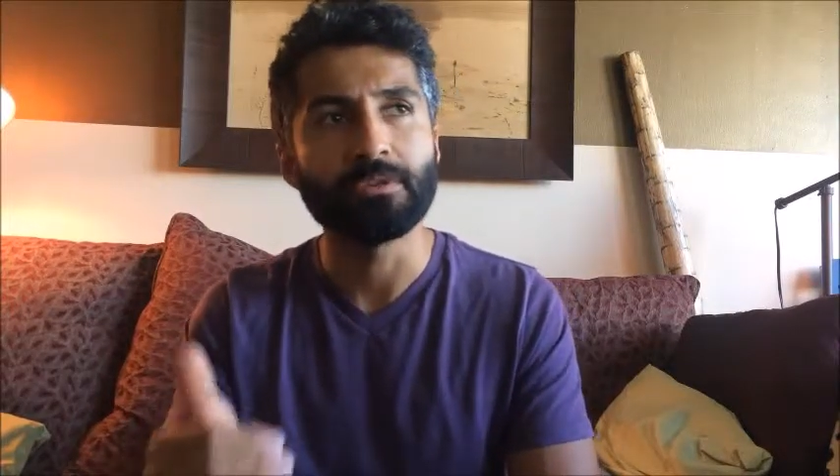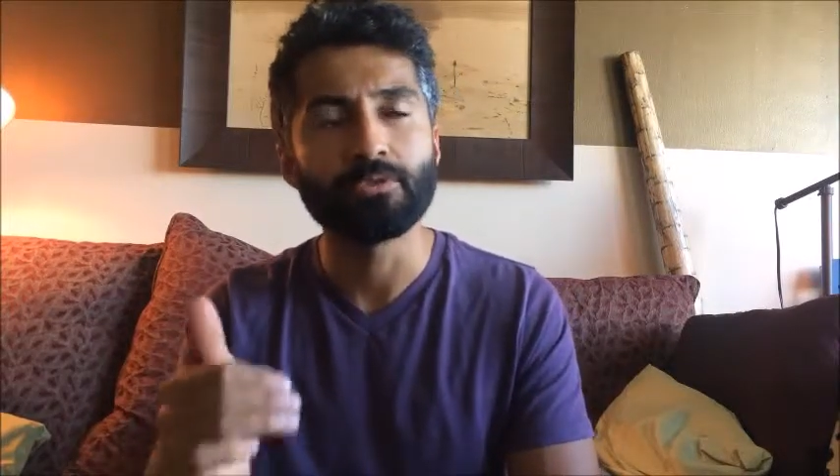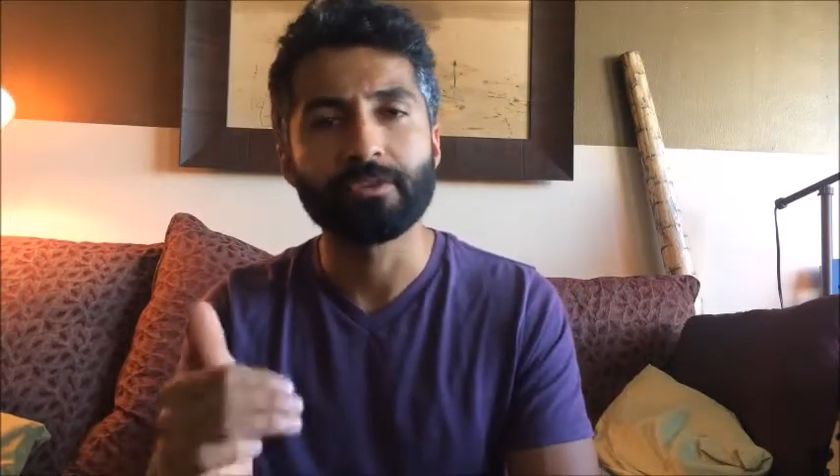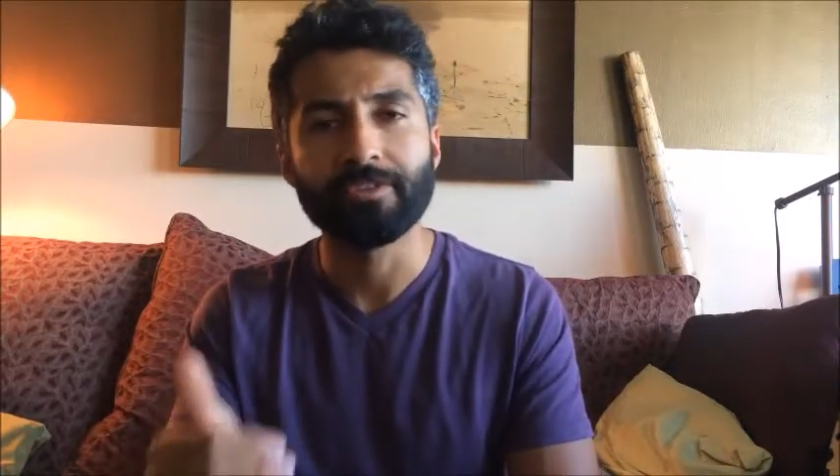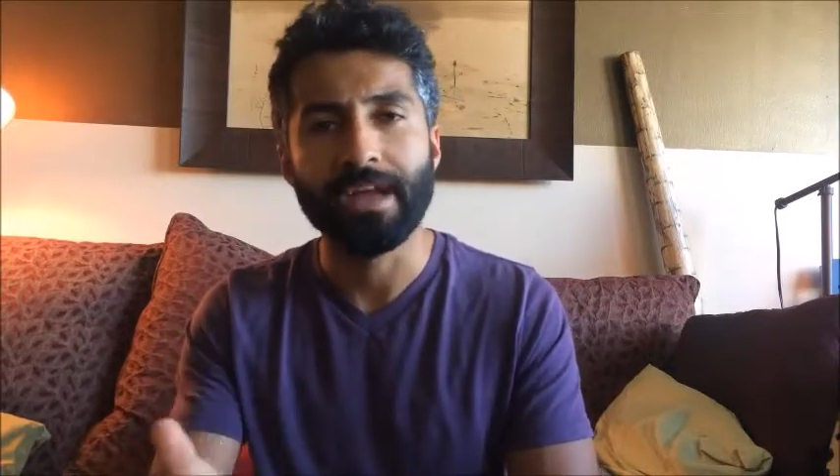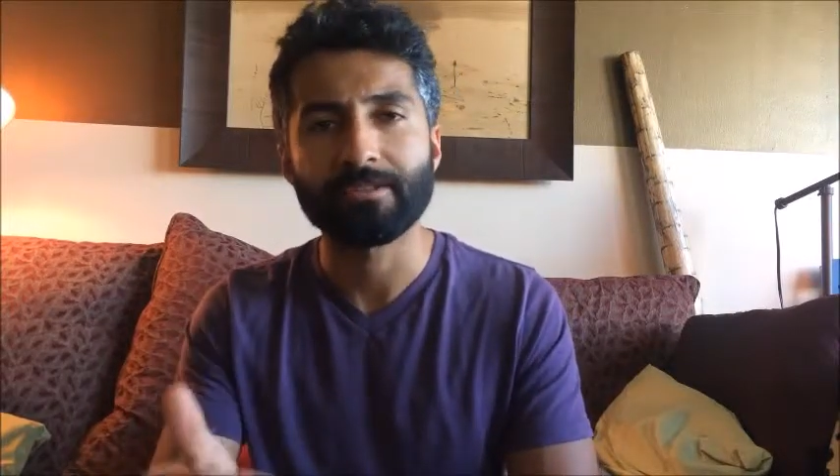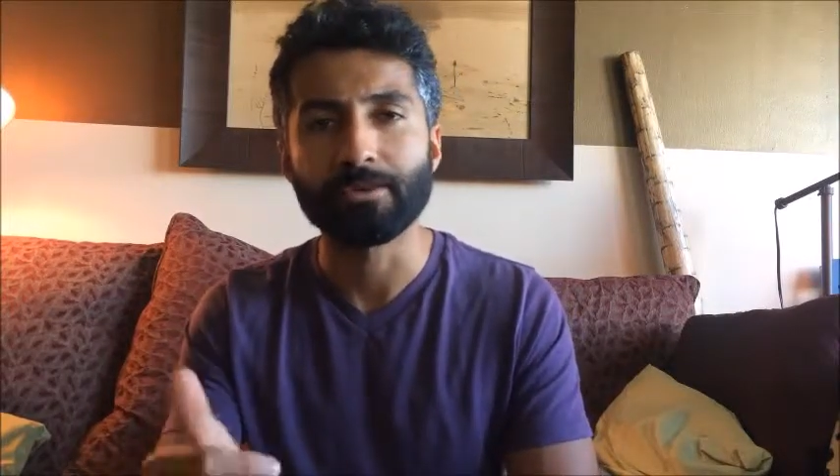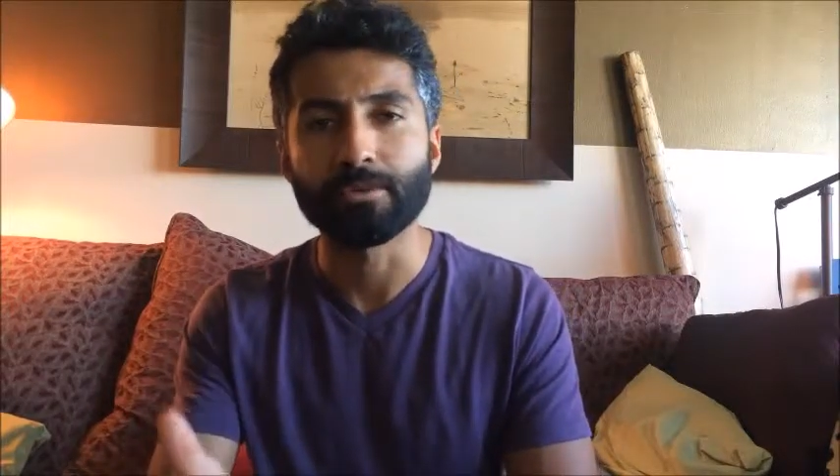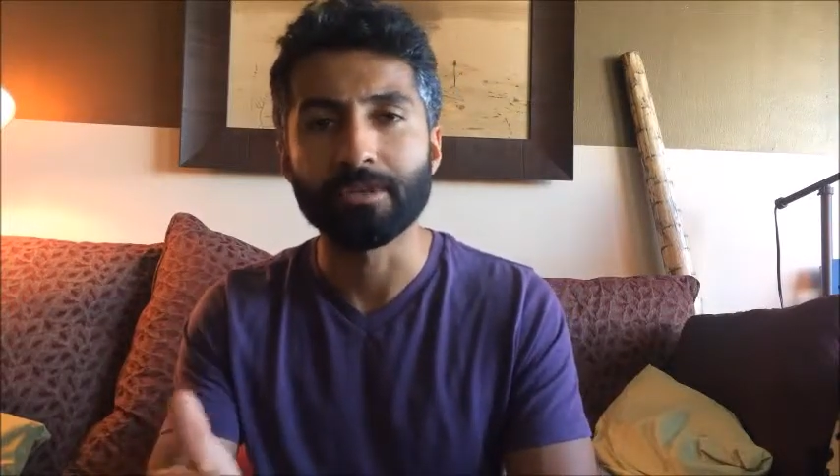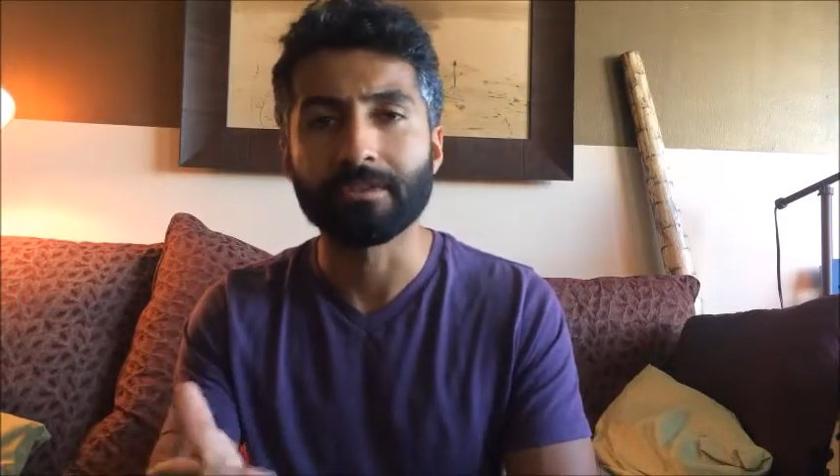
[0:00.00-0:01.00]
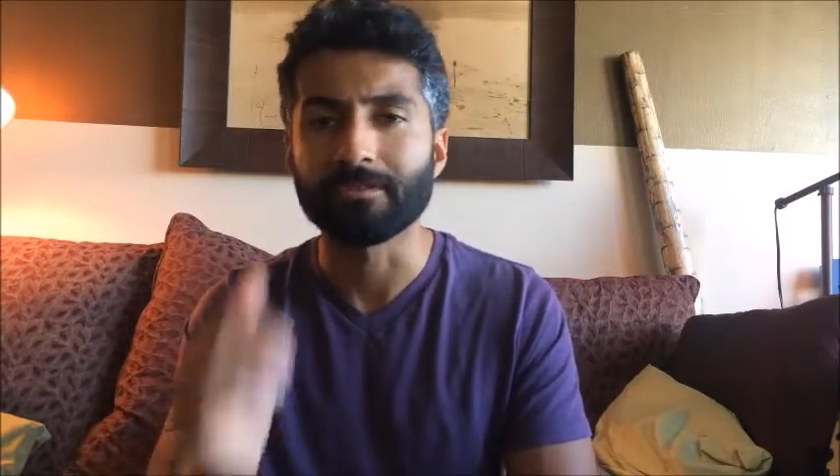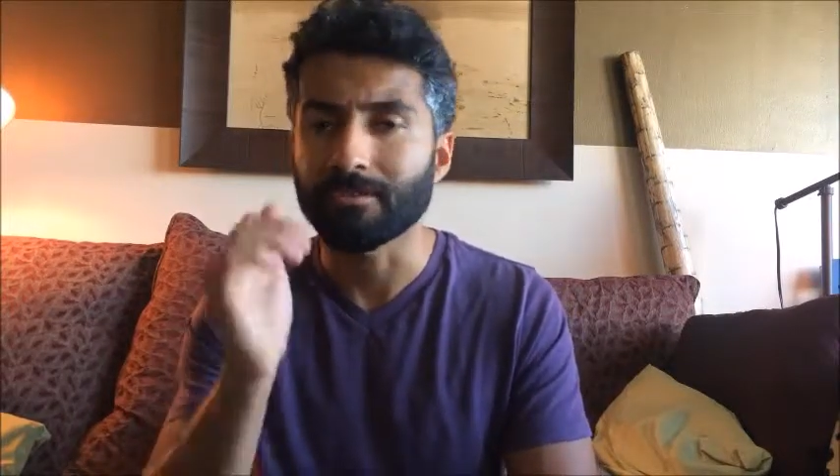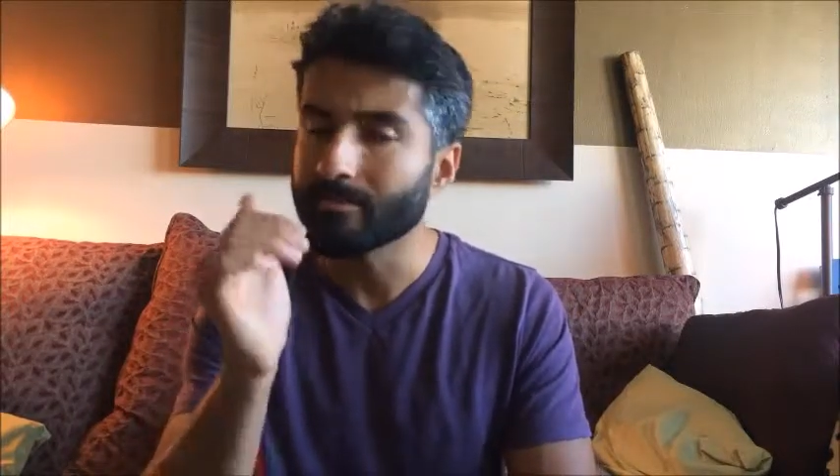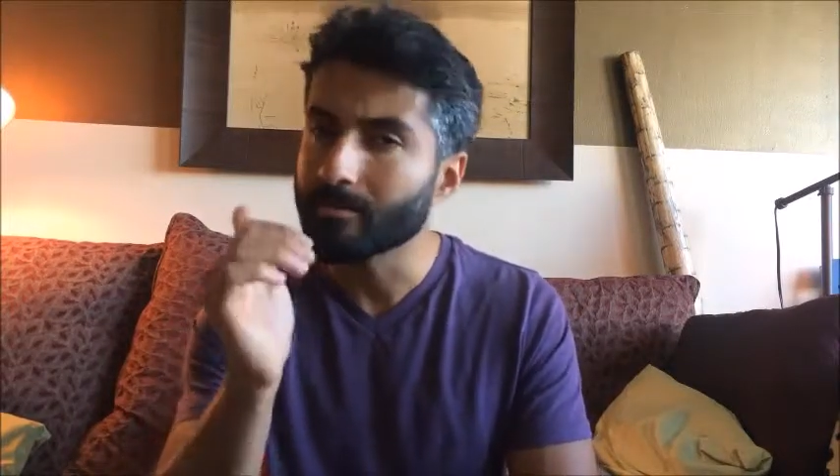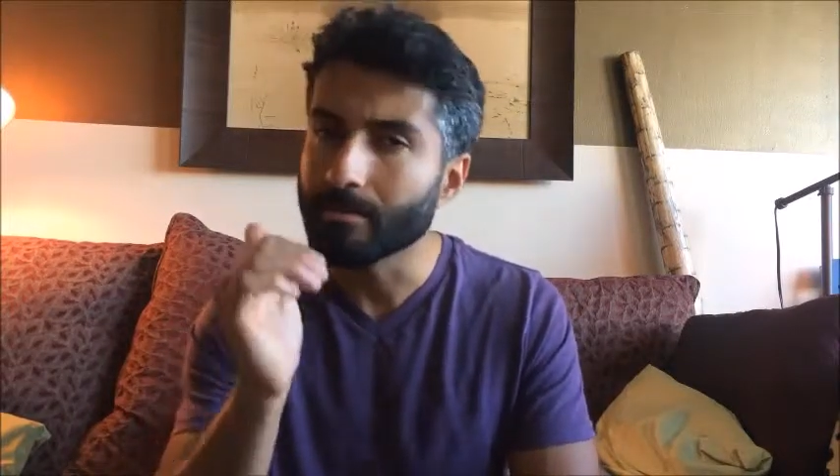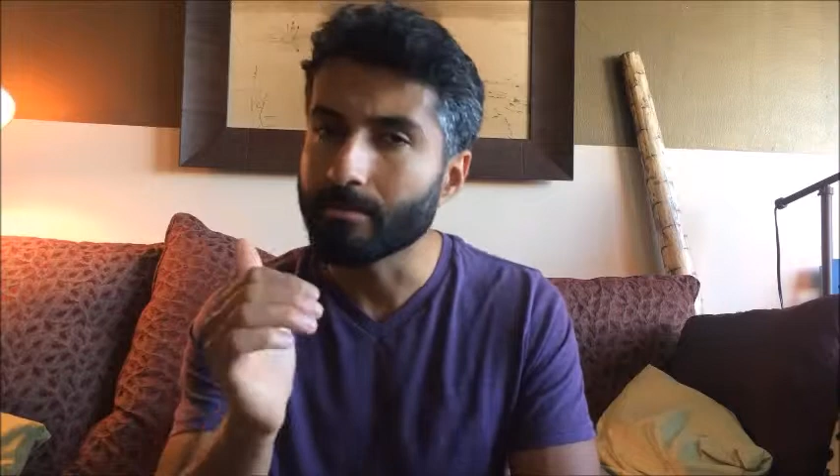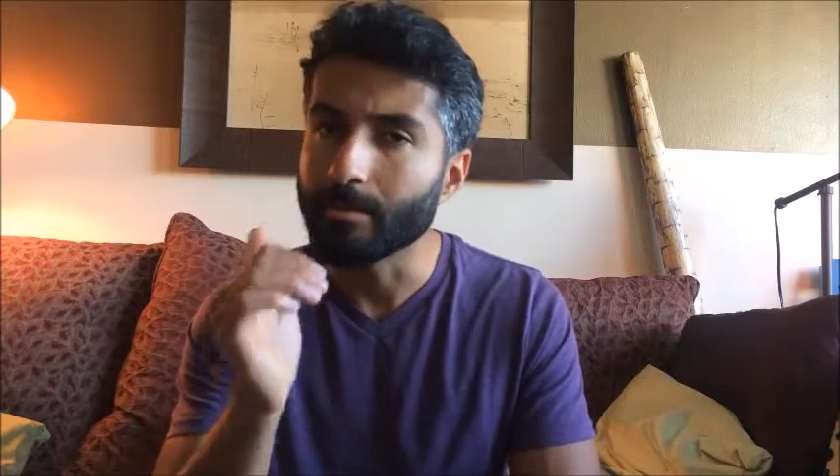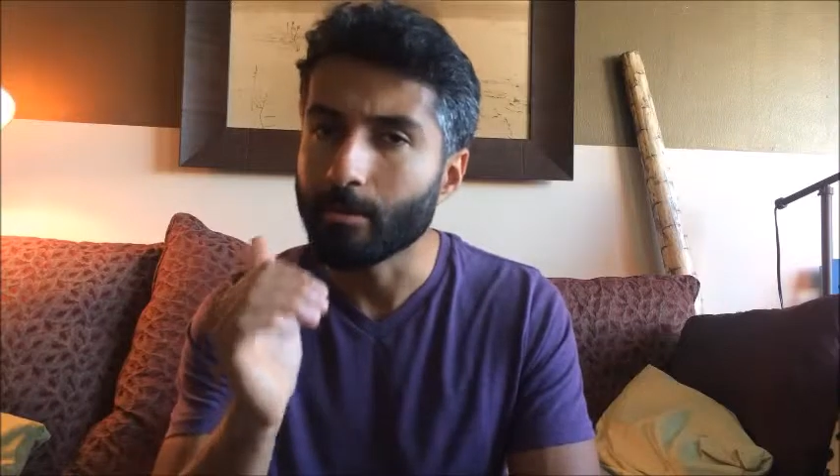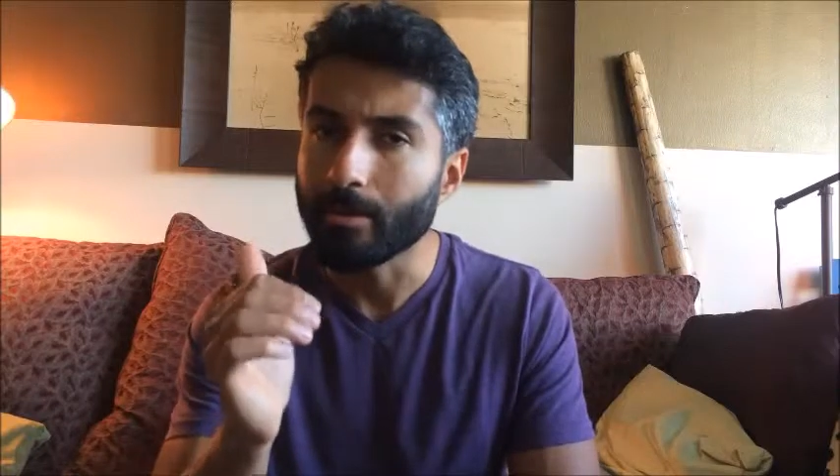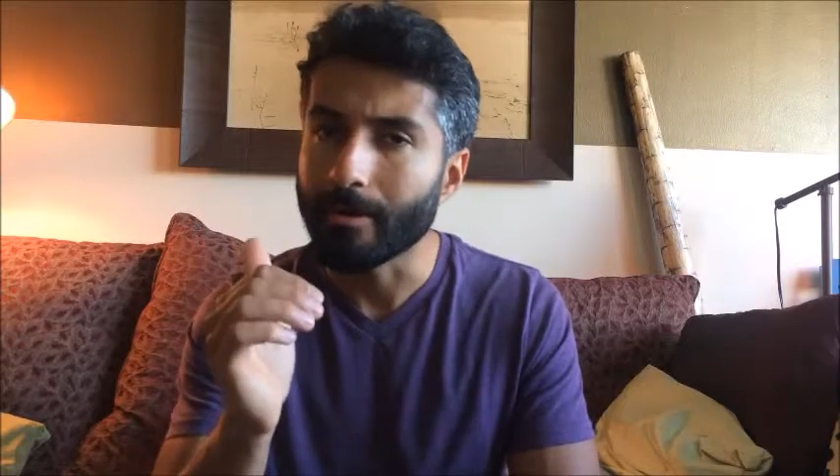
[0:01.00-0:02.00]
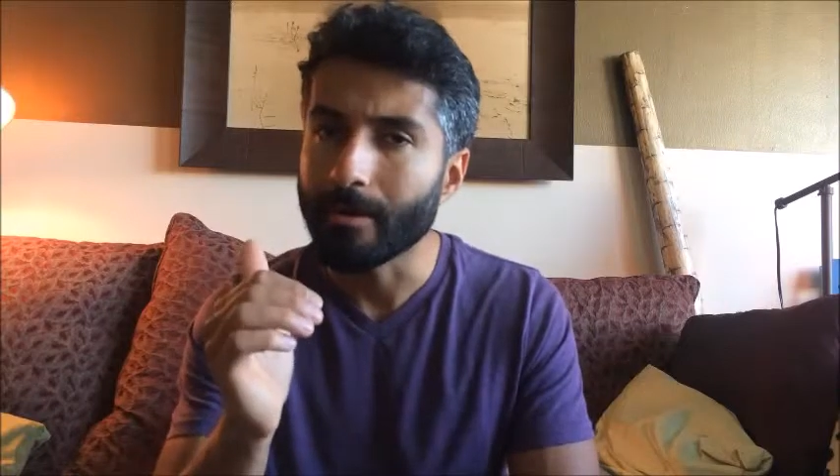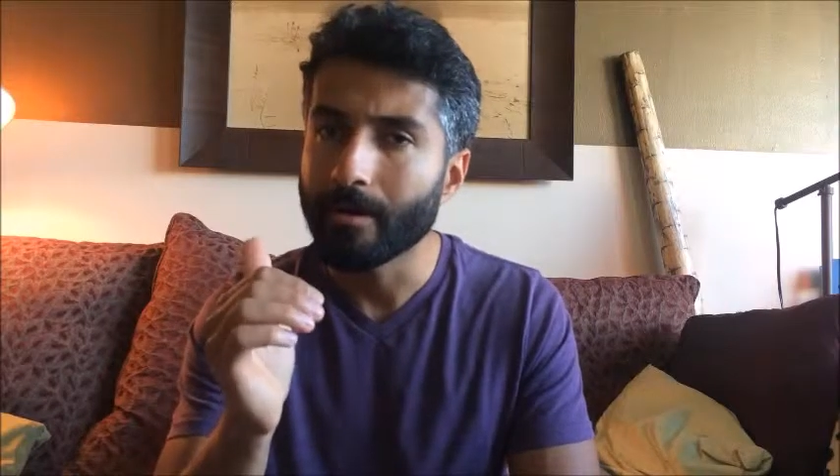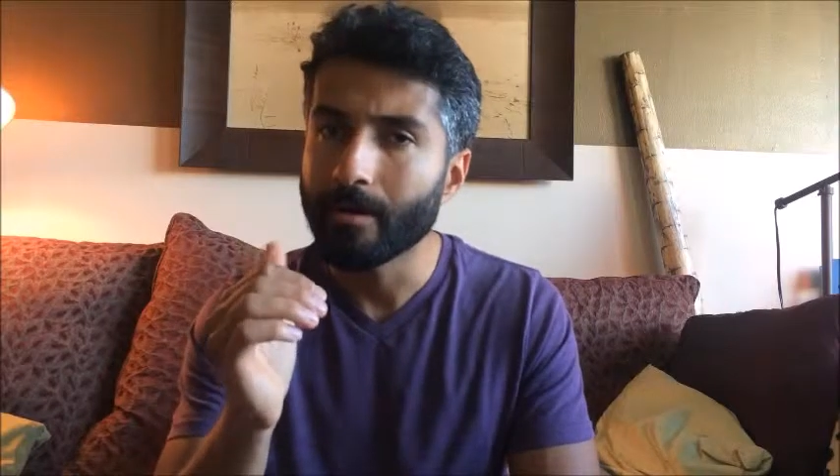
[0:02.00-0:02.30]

exactly who he is, just a little bit more.